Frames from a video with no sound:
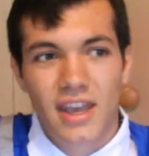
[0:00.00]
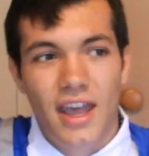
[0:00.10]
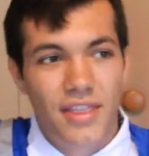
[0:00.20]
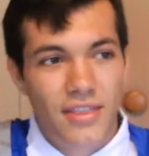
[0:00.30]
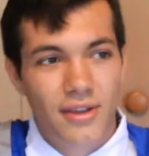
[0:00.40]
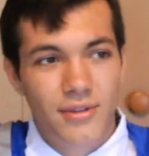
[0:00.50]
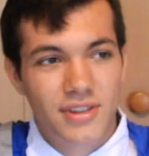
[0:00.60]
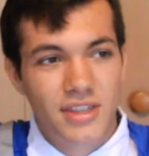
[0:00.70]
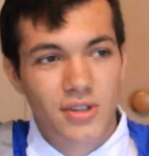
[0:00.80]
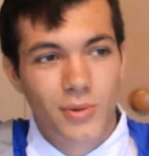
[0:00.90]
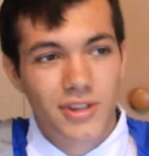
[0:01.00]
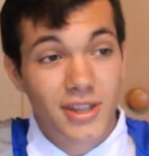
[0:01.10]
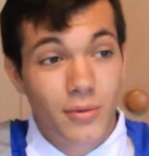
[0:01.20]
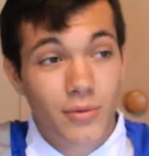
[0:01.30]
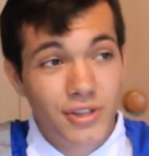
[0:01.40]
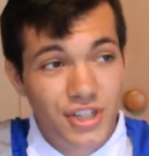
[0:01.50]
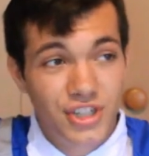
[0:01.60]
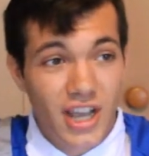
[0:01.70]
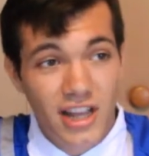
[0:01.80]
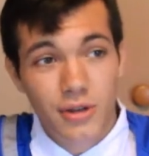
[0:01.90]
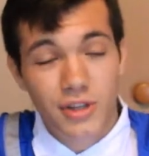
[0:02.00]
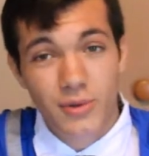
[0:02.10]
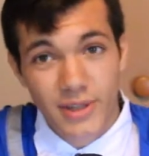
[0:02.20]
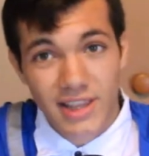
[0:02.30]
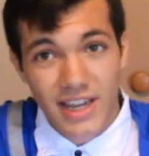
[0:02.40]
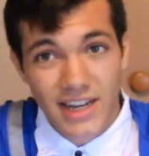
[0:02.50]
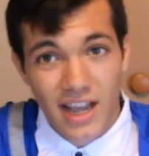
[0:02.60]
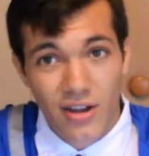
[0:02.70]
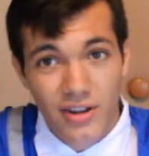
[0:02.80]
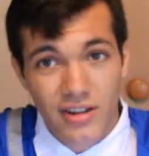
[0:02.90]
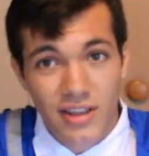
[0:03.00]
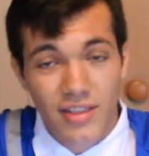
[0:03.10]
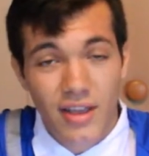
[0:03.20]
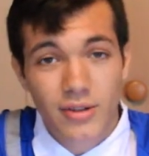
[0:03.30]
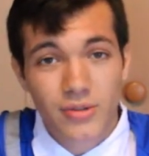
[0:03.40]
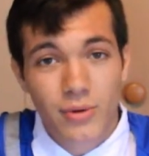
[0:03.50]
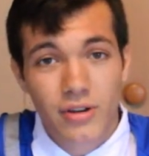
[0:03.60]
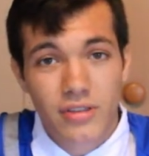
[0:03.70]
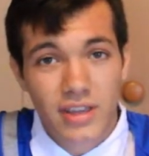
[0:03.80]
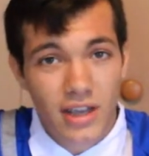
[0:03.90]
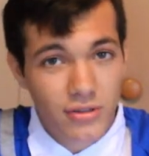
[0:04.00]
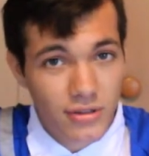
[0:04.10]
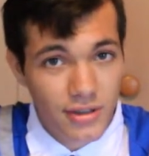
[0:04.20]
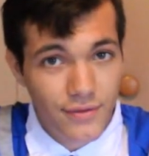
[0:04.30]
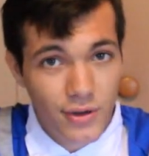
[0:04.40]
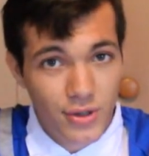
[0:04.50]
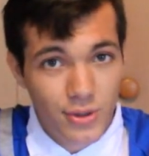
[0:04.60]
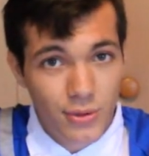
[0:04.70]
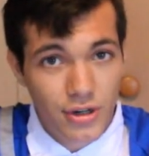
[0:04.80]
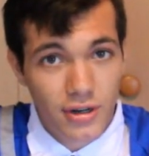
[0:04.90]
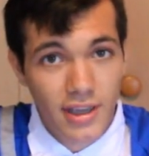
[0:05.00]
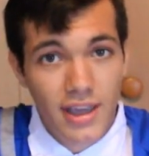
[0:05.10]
And then there was these ones that were really shallow and you could lay down in, and that was where the elderly folks were.